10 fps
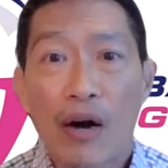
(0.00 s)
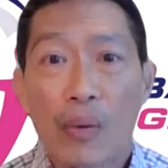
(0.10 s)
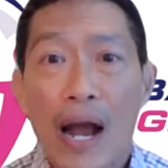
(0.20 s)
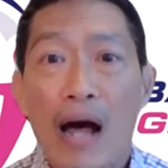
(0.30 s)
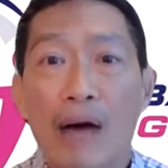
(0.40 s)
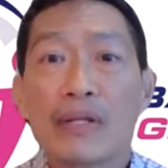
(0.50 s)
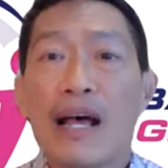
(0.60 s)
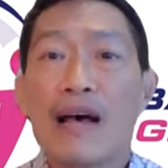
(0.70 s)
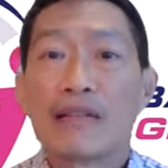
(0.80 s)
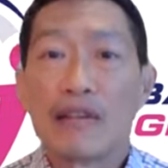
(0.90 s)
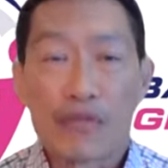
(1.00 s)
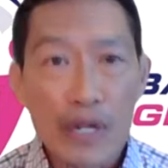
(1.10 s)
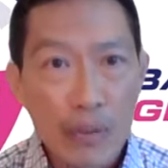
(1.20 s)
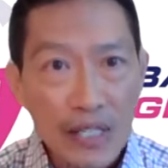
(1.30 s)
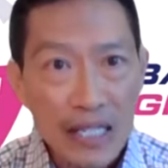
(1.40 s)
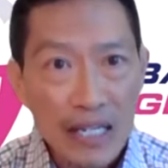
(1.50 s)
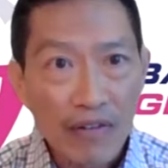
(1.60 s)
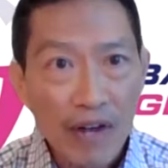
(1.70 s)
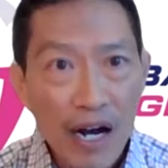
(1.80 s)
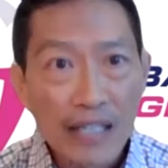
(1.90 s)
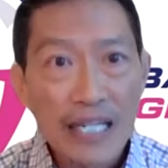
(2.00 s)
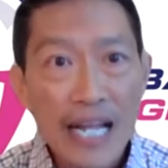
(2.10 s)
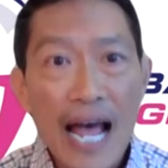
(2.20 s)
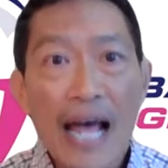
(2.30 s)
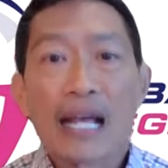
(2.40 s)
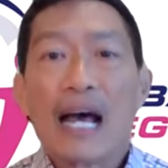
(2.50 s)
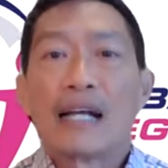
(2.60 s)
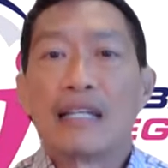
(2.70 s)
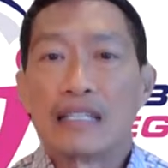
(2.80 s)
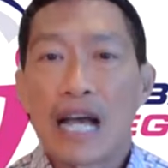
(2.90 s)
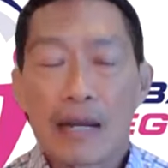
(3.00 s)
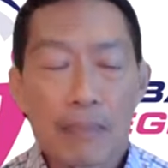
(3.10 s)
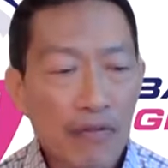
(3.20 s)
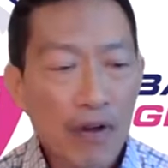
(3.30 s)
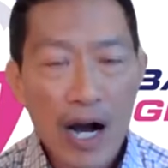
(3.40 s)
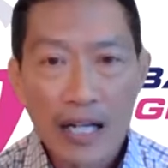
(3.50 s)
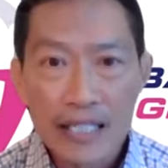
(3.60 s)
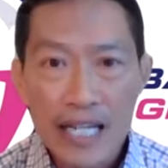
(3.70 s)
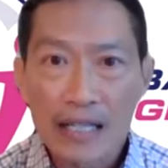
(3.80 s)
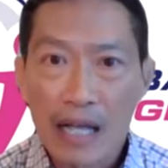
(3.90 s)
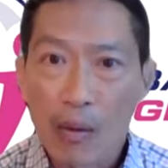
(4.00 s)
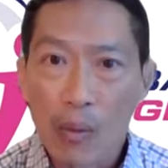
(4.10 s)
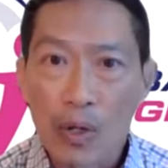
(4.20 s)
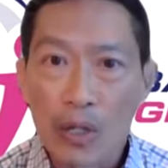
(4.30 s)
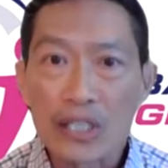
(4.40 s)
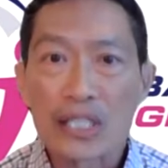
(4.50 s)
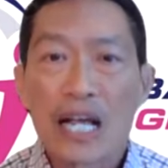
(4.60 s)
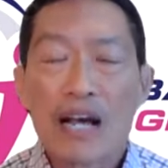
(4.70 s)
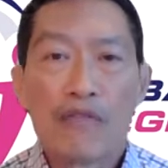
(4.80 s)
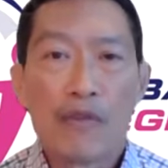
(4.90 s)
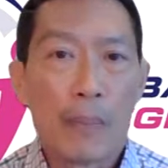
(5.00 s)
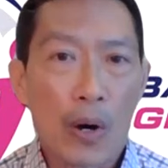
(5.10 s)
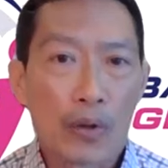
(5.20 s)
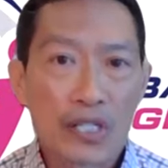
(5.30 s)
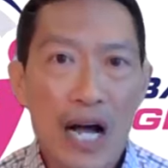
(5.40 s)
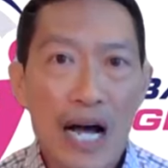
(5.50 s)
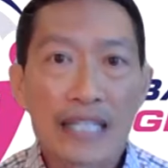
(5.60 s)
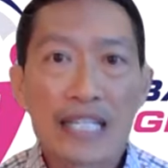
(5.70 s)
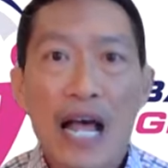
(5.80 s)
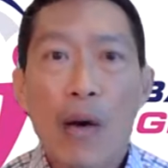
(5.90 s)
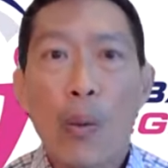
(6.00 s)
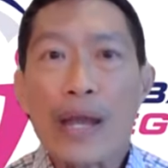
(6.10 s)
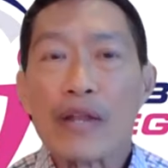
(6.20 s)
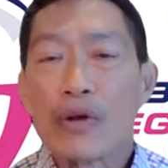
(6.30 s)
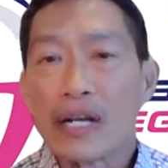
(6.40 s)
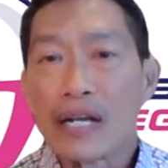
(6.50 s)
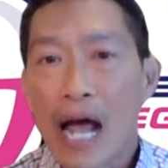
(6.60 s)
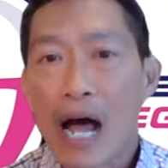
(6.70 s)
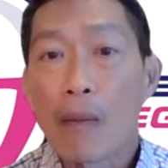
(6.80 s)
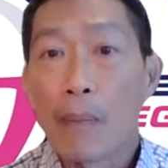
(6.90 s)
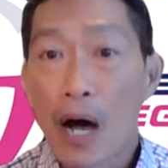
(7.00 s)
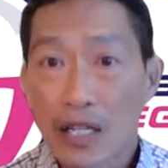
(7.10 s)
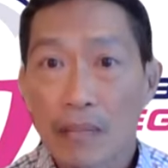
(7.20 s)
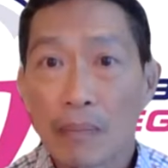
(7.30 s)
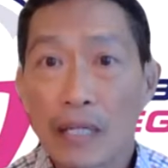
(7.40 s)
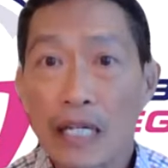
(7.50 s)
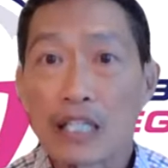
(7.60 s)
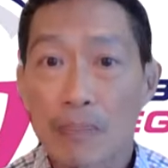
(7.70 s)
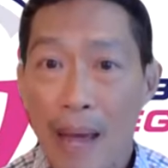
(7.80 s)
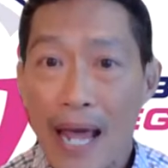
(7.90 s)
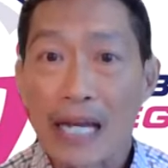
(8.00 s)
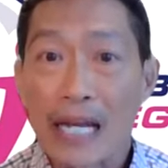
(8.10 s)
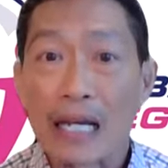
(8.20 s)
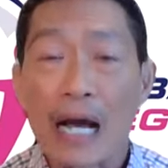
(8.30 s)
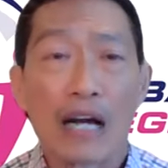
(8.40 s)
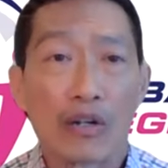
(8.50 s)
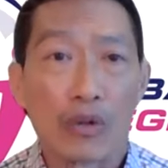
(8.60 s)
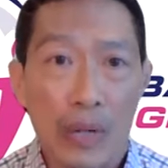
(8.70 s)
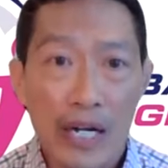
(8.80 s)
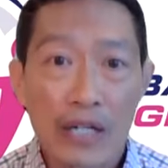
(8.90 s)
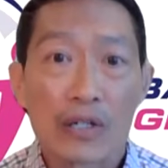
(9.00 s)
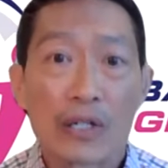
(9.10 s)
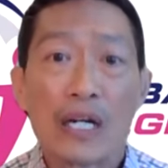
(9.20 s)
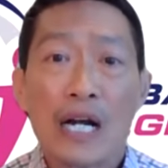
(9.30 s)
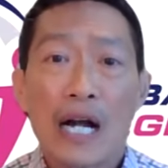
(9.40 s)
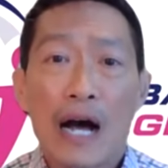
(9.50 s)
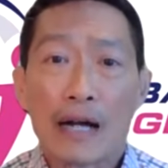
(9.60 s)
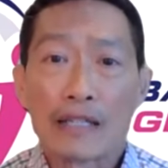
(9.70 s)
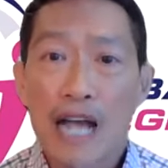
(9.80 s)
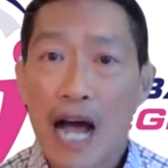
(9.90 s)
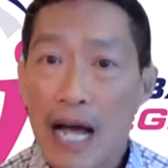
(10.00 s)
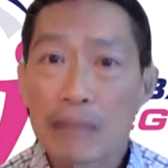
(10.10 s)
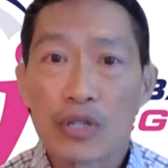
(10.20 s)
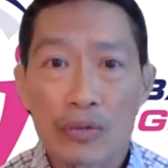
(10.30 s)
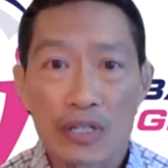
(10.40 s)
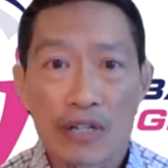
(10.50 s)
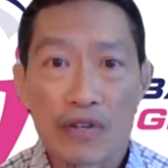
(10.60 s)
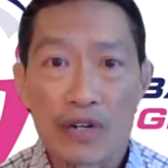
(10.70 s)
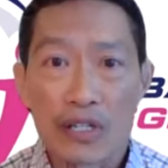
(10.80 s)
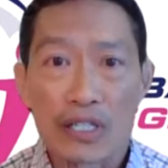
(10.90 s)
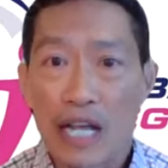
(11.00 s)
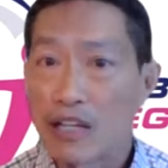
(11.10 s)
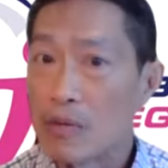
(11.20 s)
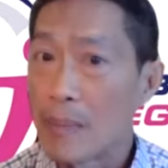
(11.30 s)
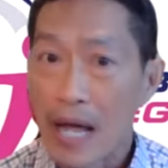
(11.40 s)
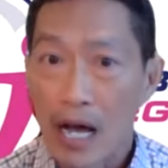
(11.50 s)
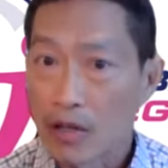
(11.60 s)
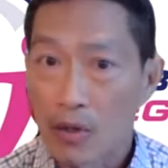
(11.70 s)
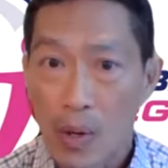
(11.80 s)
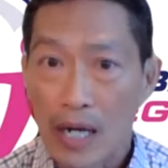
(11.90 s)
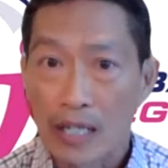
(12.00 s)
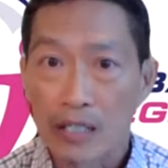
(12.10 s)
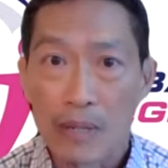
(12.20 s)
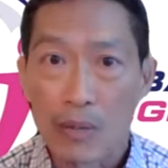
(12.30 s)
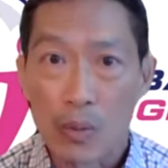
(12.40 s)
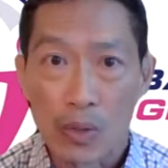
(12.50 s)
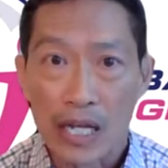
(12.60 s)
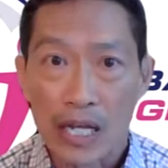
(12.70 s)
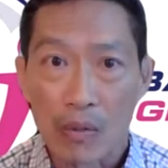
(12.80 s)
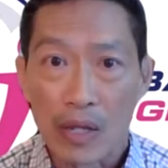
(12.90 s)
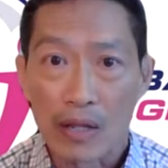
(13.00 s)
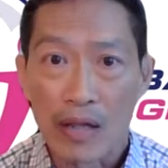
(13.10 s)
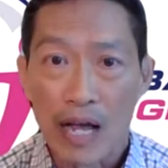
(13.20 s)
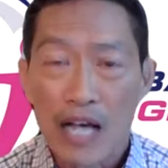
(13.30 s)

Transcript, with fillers: around the frequency of contact, the type of contact that works for both sides when you're now possibly spanning a greater uh, time zone difference that you may otherwise be working with.